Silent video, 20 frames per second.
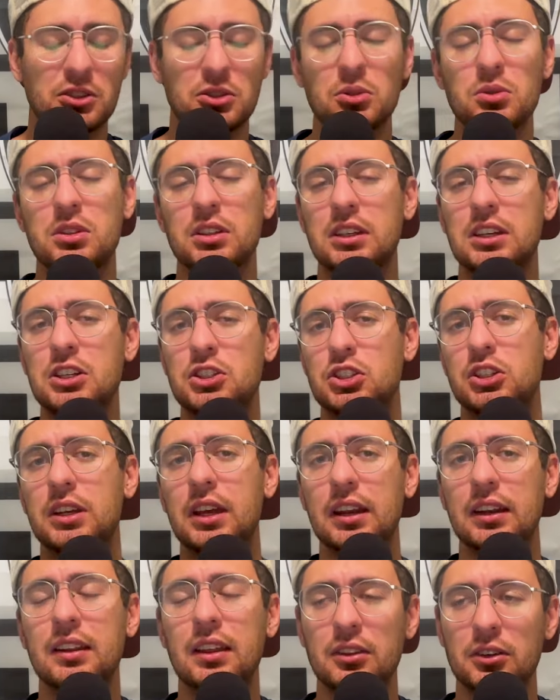I do think he
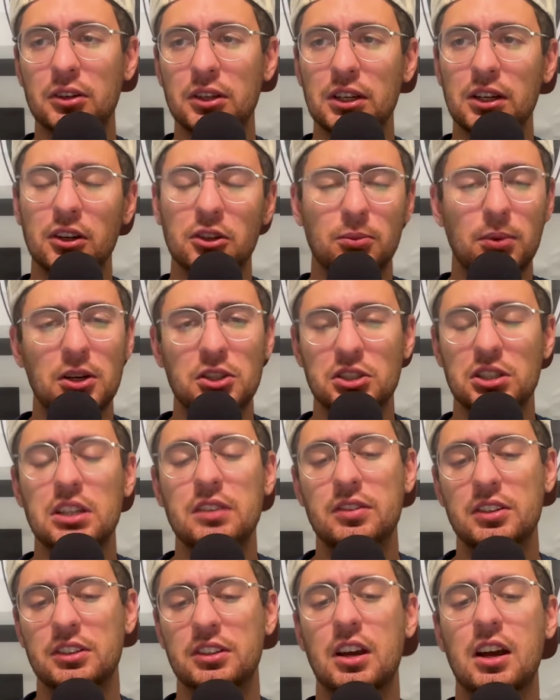should get another year,
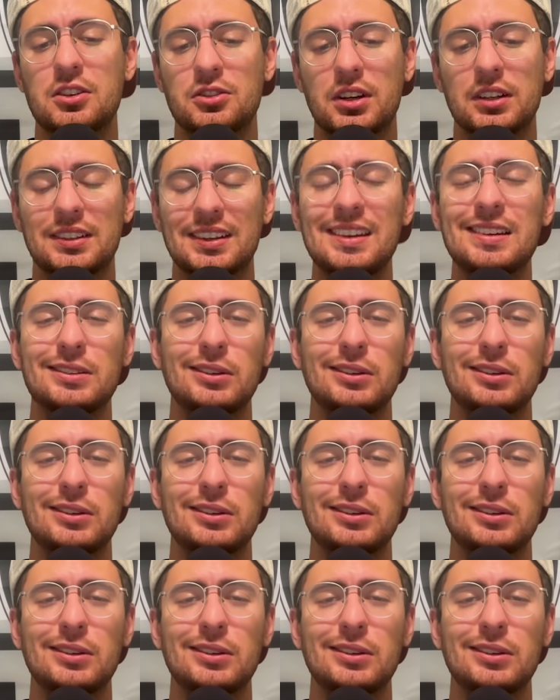especially if his contract